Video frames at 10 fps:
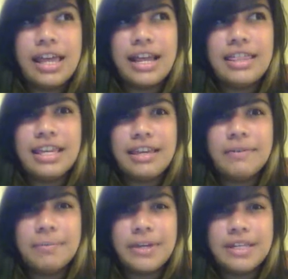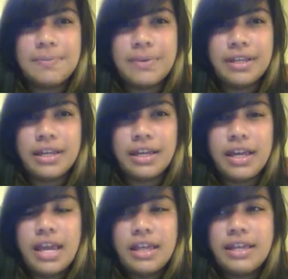and I think even PSB, like,
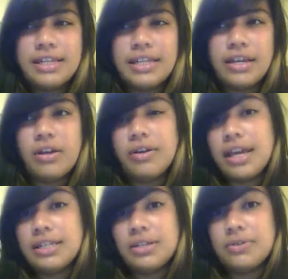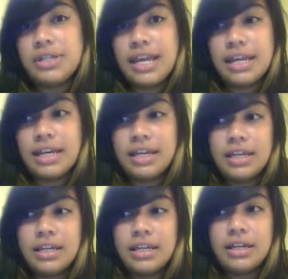they say, okay, so take
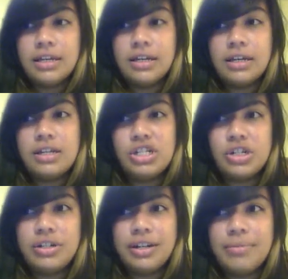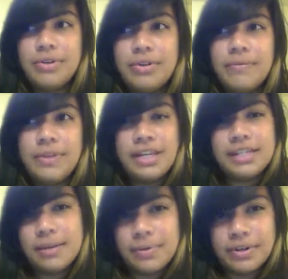a certain number of
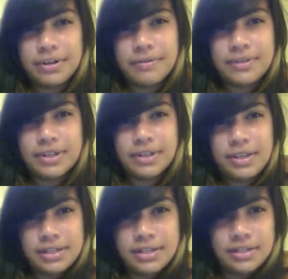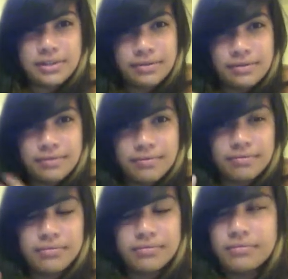these upper divs in this
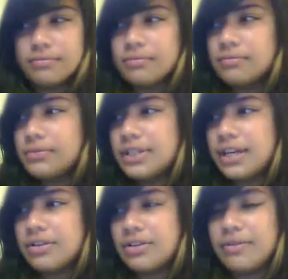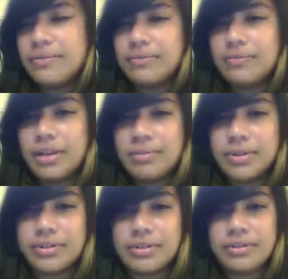section of
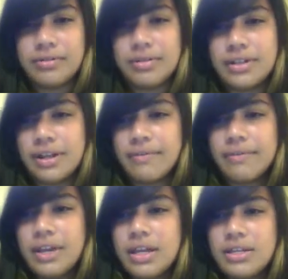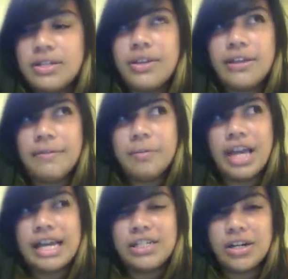numbers and stuff. So, like, for
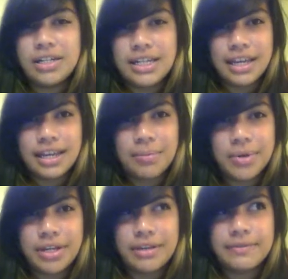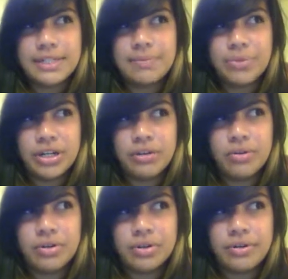me, I started taking upper divs spring
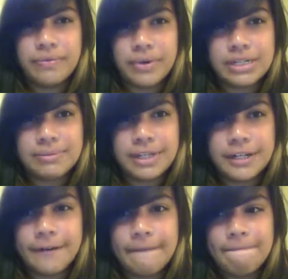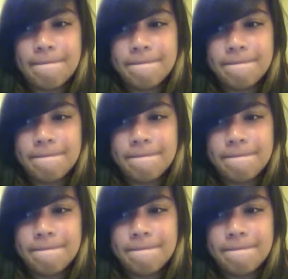quarter of freshman year.